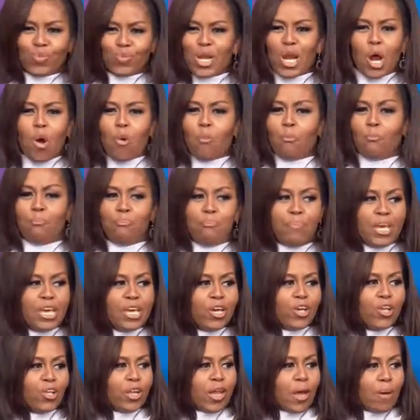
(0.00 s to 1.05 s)
We don't
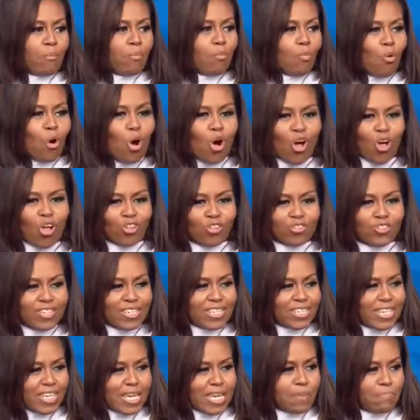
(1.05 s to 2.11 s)
build up walls
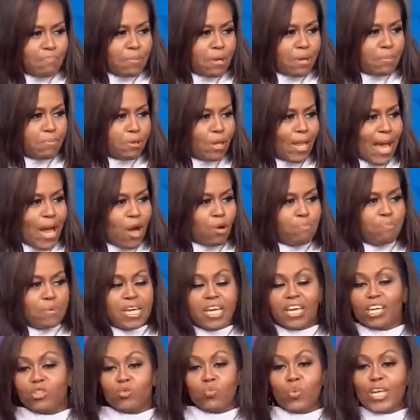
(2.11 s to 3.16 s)
to keep people out
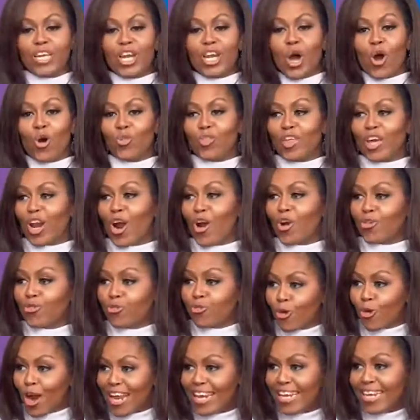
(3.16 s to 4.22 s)
because we know that our
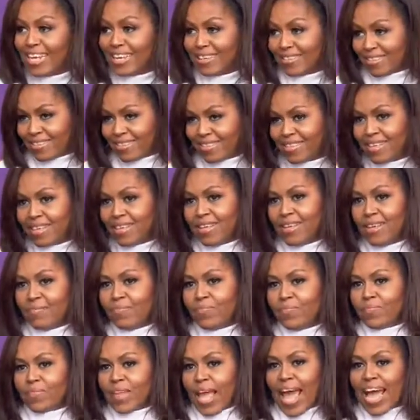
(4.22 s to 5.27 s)
greatness
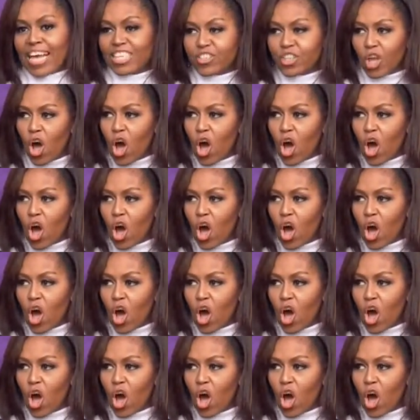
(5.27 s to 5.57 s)
has